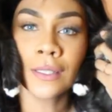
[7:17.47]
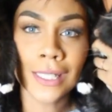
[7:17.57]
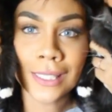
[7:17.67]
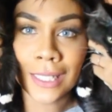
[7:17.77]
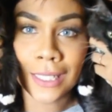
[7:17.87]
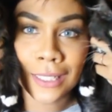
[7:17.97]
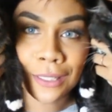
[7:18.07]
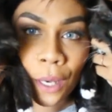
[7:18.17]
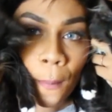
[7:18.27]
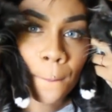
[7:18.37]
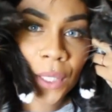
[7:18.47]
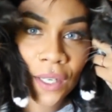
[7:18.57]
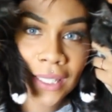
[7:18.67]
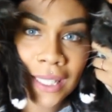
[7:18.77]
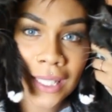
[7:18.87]
This is
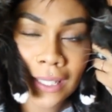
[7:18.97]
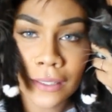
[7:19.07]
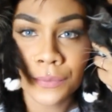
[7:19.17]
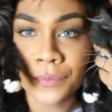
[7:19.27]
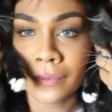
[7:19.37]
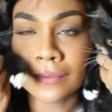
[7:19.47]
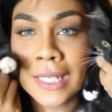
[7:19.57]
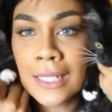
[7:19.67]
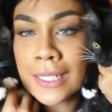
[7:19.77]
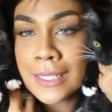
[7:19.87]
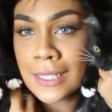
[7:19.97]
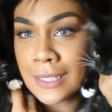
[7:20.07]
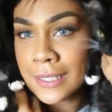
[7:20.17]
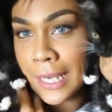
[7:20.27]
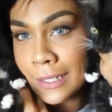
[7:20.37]
Boogie and this
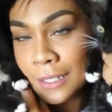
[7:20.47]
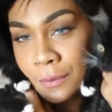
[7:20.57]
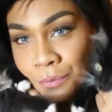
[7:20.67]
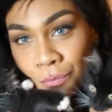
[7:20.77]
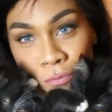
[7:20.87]
is Salem.